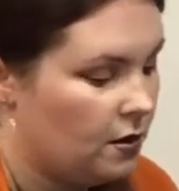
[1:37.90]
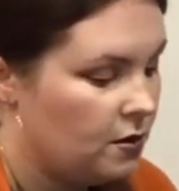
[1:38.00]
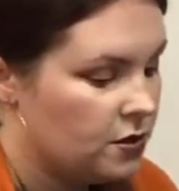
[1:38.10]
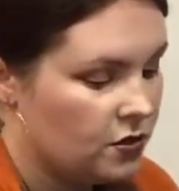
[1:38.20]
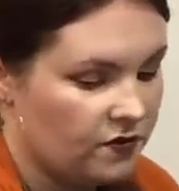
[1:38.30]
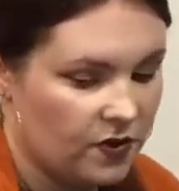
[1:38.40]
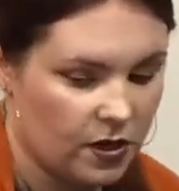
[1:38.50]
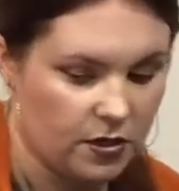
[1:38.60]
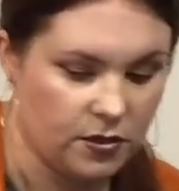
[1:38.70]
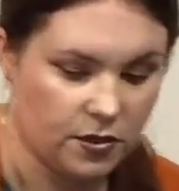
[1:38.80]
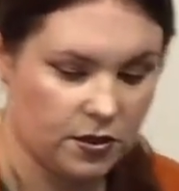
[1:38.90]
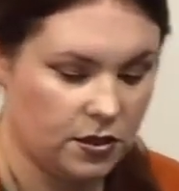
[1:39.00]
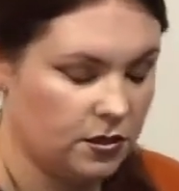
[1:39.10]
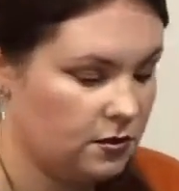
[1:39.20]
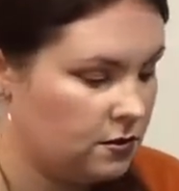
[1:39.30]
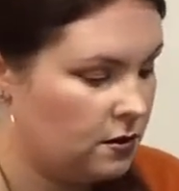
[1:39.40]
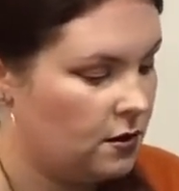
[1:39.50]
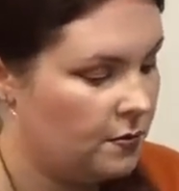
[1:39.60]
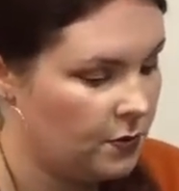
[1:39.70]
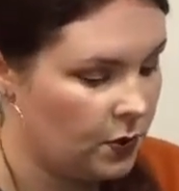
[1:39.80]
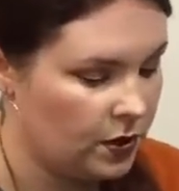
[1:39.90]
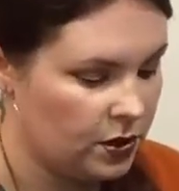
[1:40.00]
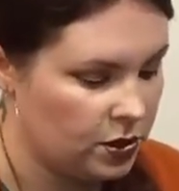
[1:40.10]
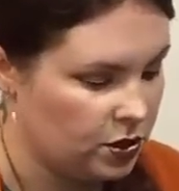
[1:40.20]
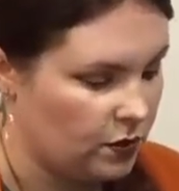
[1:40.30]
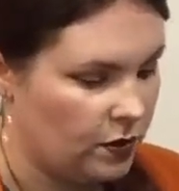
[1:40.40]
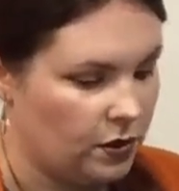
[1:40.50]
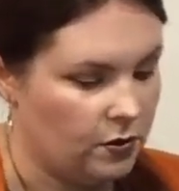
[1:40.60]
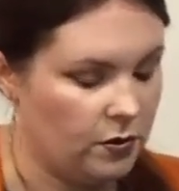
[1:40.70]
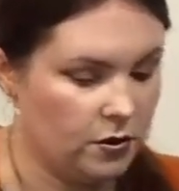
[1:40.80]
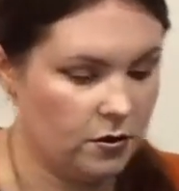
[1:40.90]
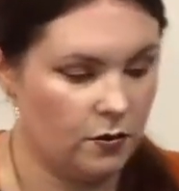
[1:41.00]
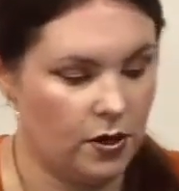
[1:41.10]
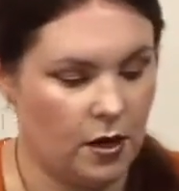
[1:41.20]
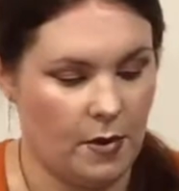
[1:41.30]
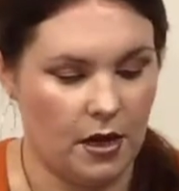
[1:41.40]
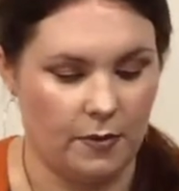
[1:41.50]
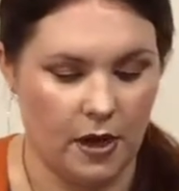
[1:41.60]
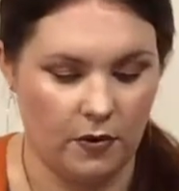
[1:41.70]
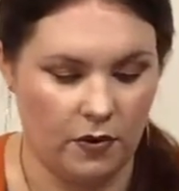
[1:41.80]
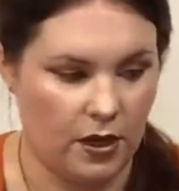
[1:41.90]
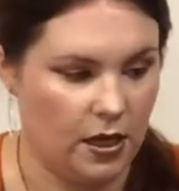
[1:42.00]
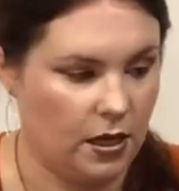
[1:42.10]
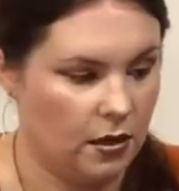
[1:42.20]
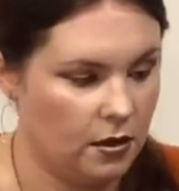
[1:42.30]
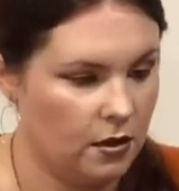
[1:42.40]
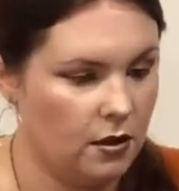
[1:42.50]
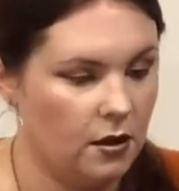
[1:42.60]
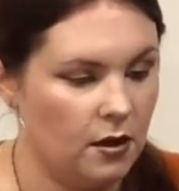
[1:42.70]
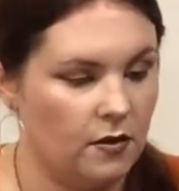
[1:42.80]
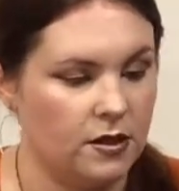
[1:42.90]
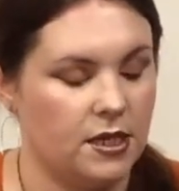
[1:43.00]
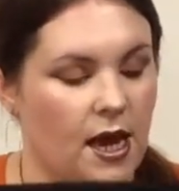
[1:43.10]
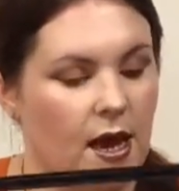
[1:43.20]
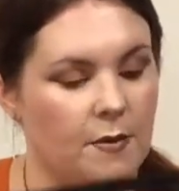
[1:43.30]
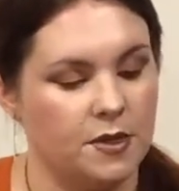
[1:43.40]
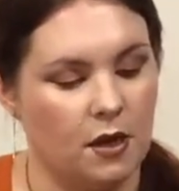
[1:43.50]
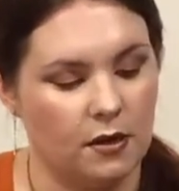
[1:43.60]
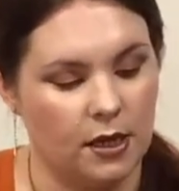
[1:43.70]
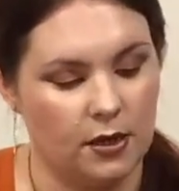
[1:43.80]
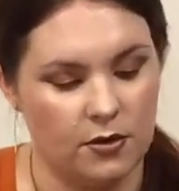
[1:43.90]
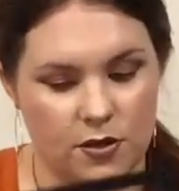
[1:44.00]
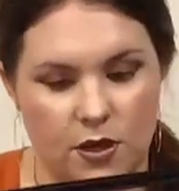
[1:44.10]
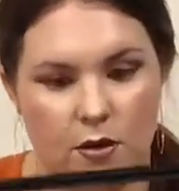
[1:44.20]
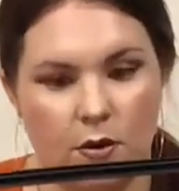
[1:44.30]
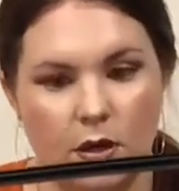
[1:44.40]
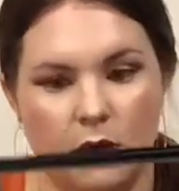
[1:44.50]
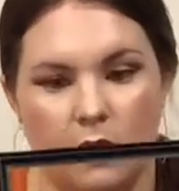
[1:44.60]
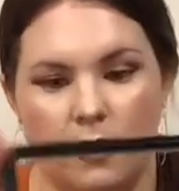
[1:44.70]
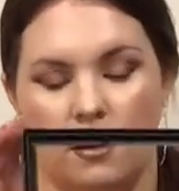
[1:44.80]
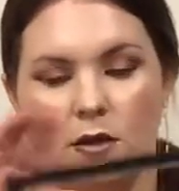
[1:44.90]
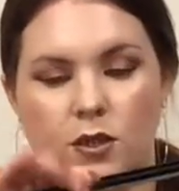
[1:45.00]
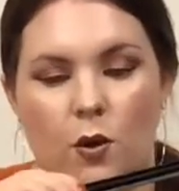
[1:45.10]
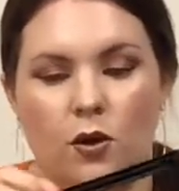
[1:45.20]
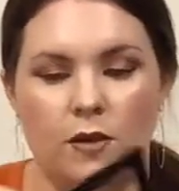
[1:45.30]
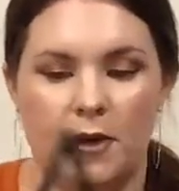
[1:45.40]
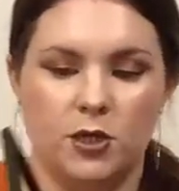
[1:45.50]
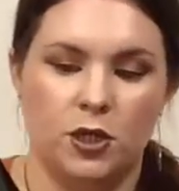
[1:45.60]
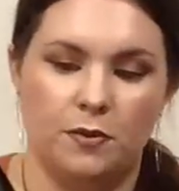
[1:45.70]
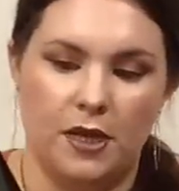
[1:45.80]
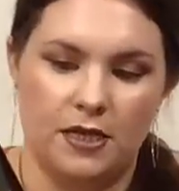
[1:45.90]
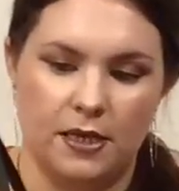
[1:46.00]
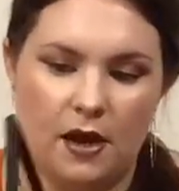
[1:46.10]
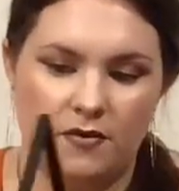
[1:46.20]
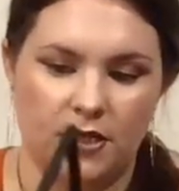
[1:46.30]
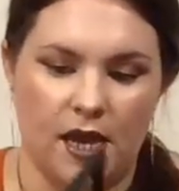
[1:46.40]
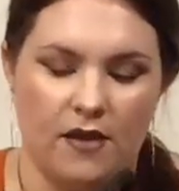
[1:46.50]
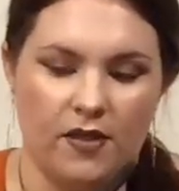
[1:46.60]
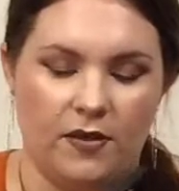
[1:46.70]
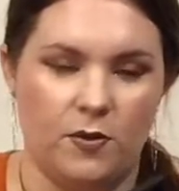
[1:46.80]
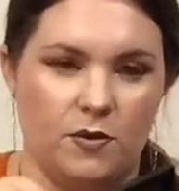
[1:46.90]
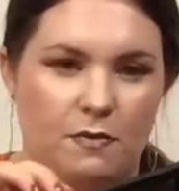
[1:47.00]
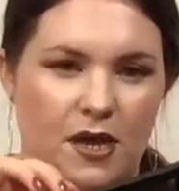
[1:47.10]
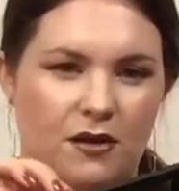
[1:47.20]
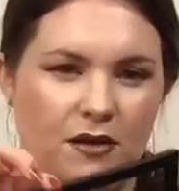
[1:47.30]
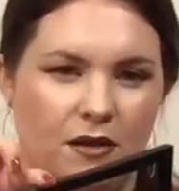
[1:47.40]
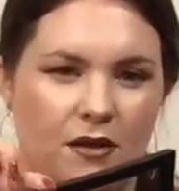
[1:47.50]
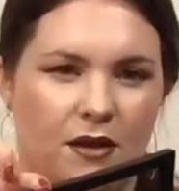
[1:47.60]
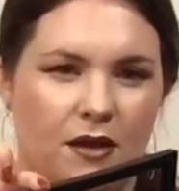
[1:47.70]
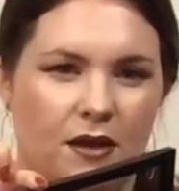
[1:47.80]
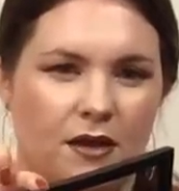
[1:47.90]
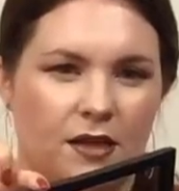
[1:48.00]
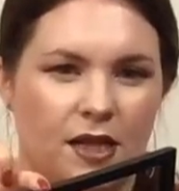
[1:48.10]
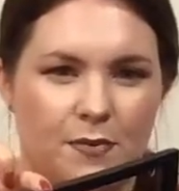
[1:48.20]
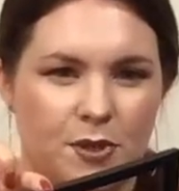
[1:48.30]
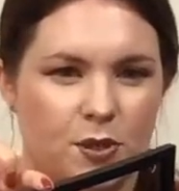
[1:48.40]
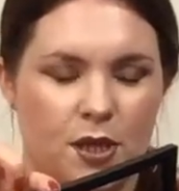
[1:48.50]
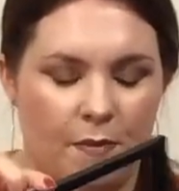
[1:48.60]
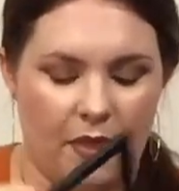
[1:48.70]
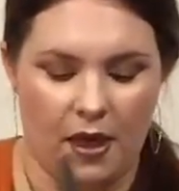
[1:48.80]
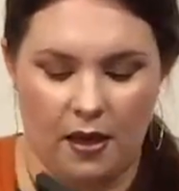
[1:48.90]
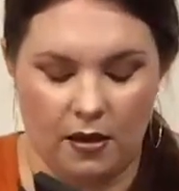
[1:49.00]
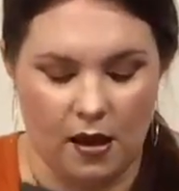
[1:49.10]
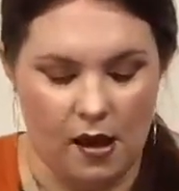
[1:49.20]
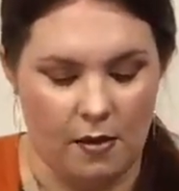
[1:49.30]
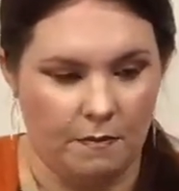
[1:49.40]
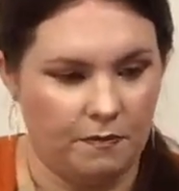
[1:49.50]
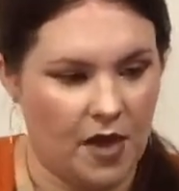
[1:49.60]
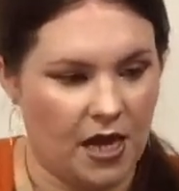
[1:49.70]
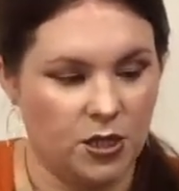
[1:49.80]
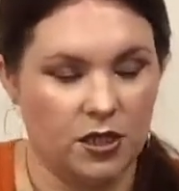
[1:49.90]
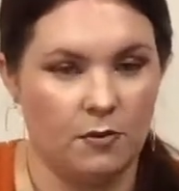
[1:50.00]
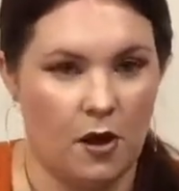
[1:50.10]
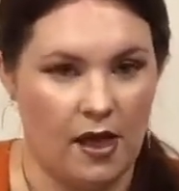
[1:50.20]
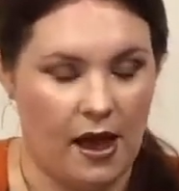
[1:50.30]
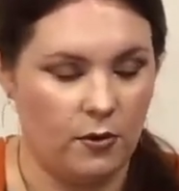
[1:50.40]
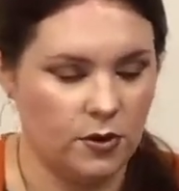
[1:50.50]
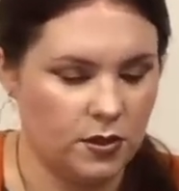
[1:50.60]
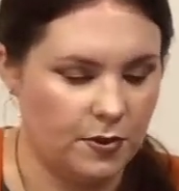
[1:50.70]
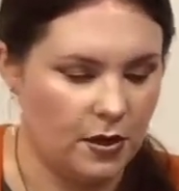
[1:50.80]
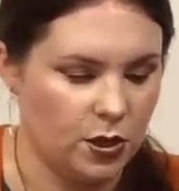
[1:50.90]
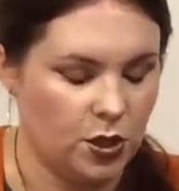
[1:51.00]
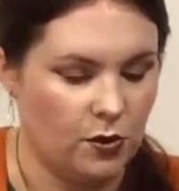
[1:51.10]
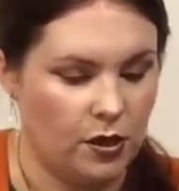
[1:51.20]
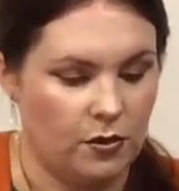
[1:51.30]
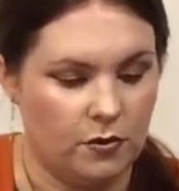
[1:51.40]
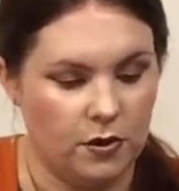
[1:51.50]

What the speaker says: so first, I'm going to show you what I meant about the tabs on here. So to hold the picture in place, they often have like those metal clips or something. I took them all out, but I'll show you.